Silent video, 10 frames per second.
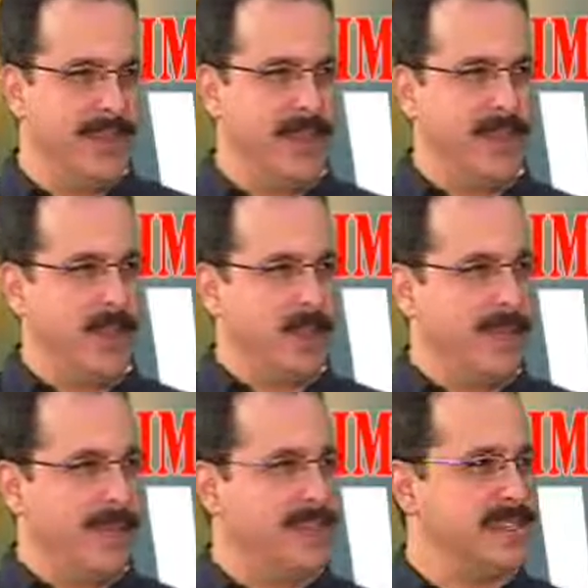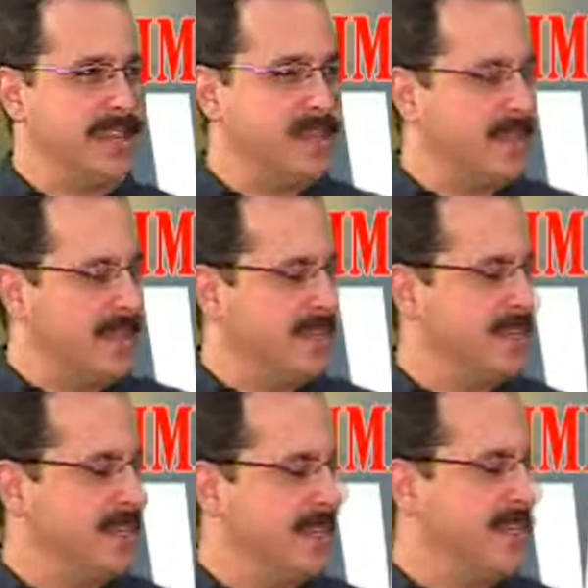uh, the only way to make sense of it is
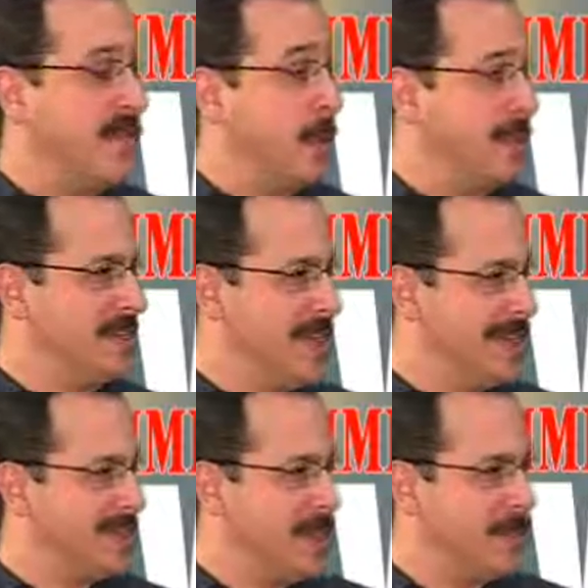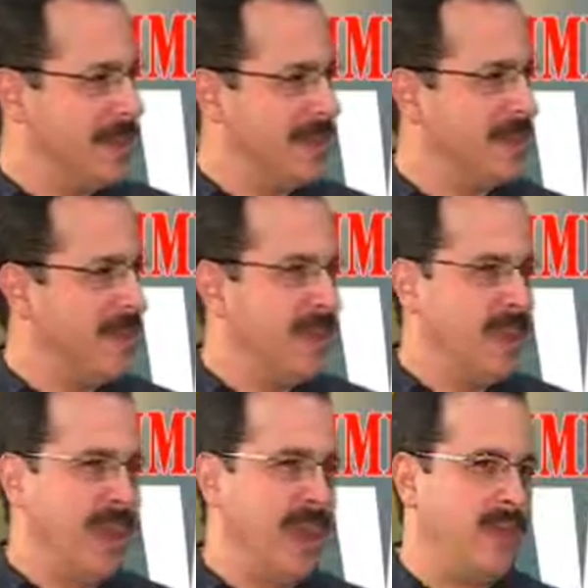to focus on something.
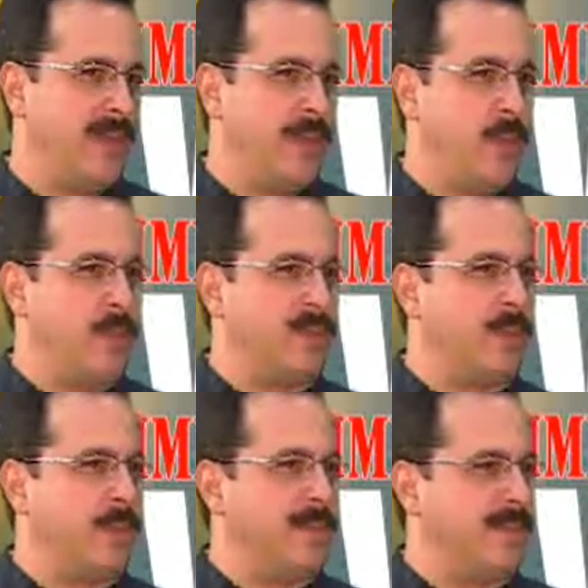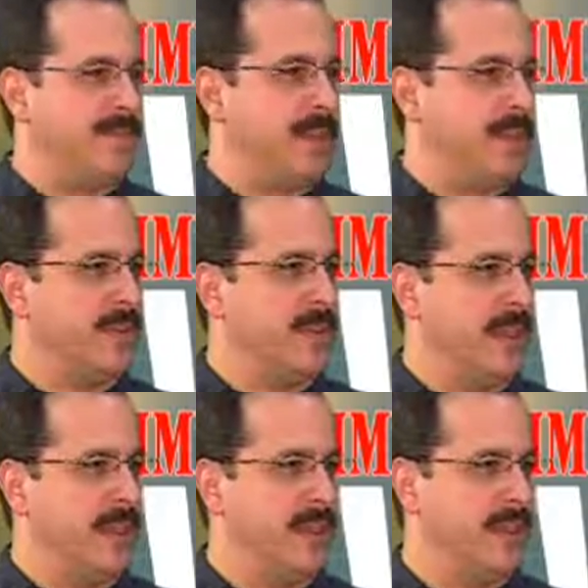And in our business, we tend to focus
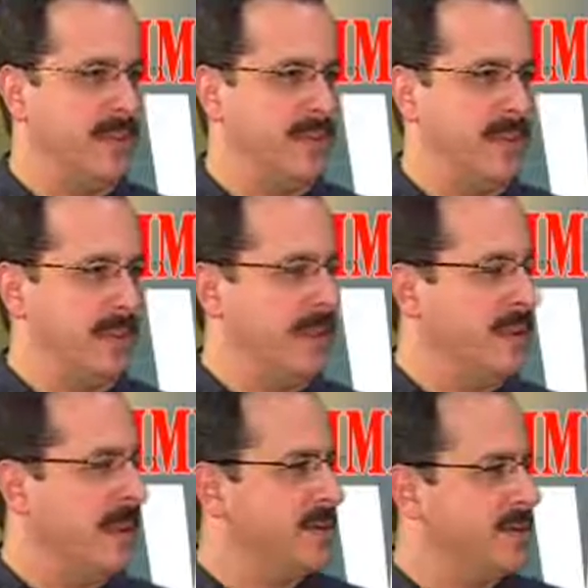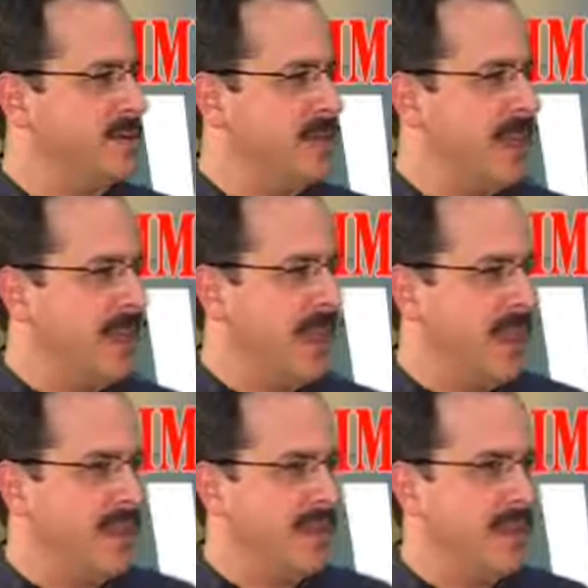on the semiconductors,
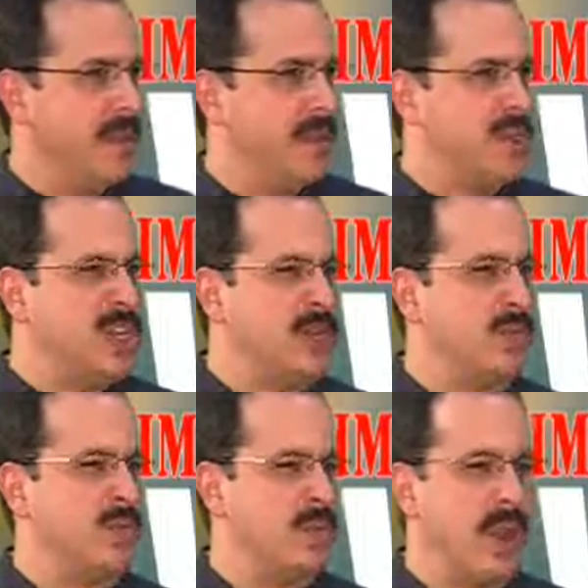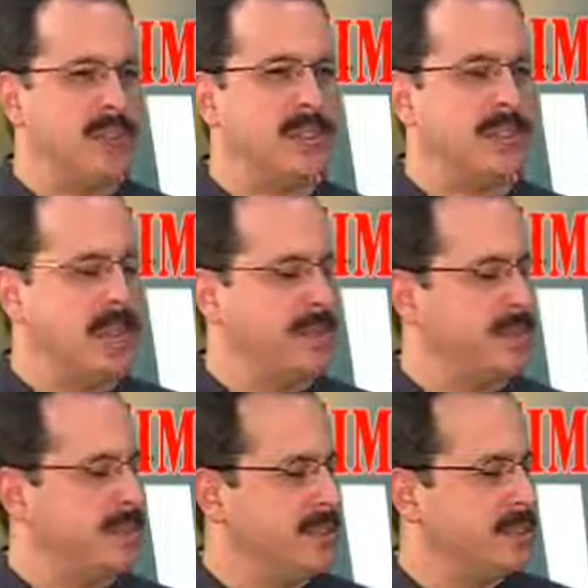and in particular, the processing
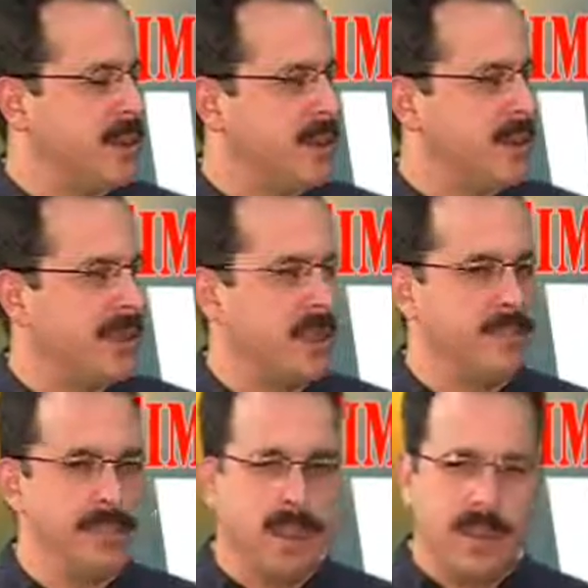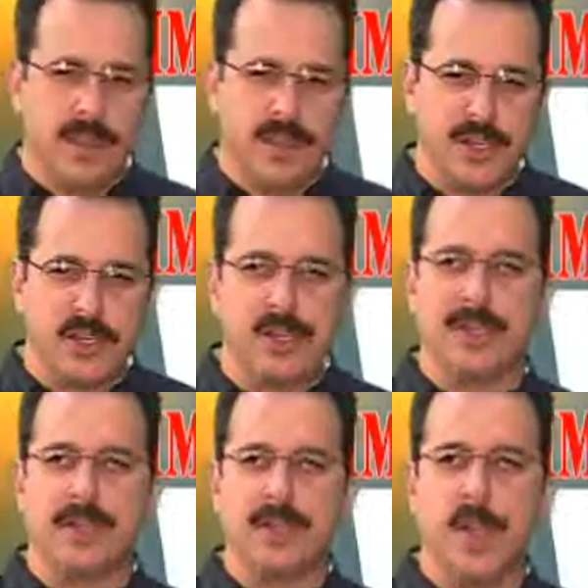engines targeting digital
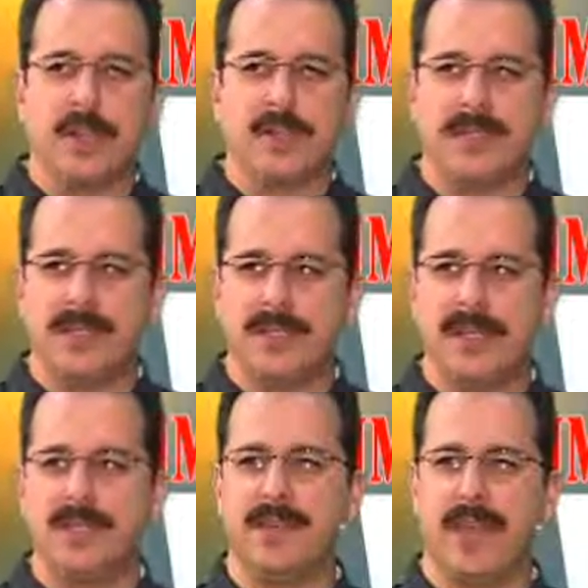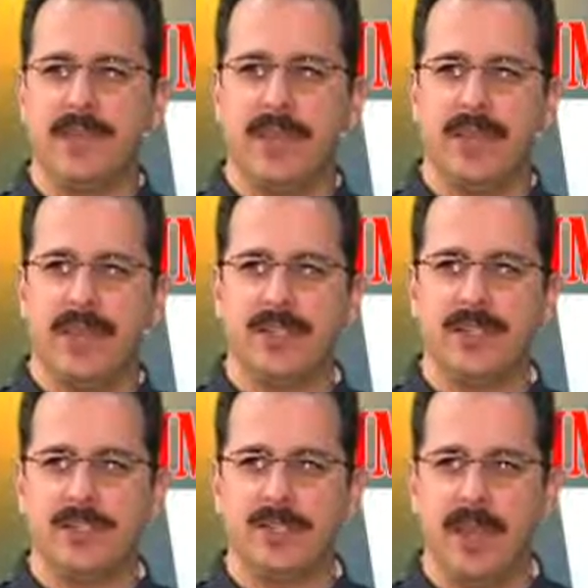signal processing intensive
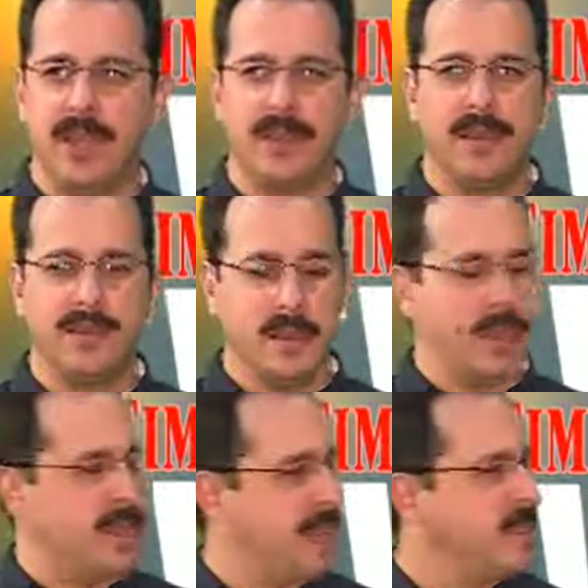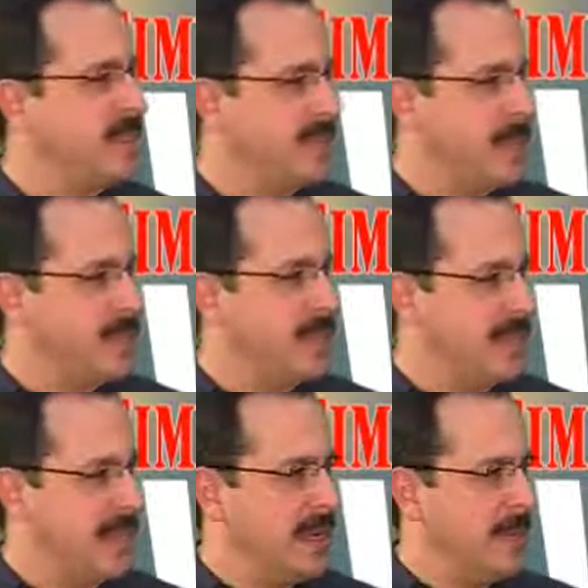applications like communications and
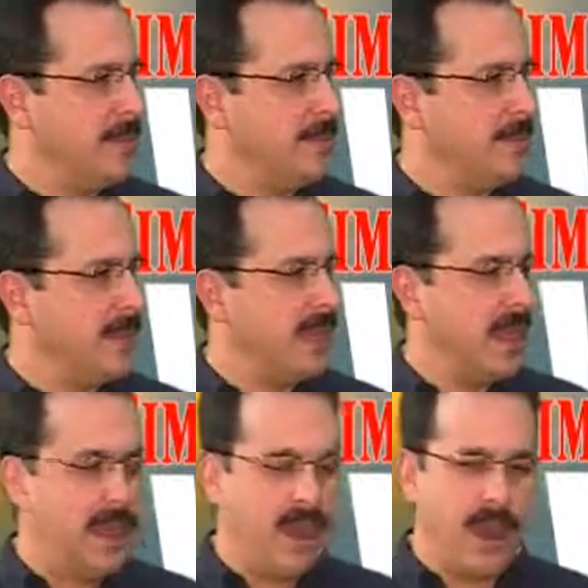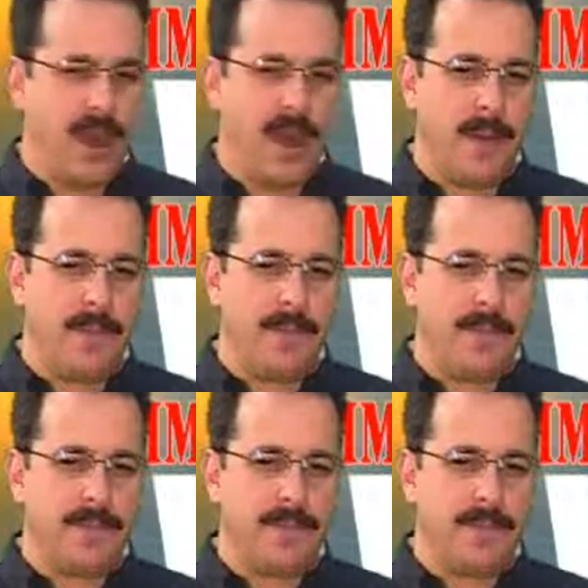multimedia. Um,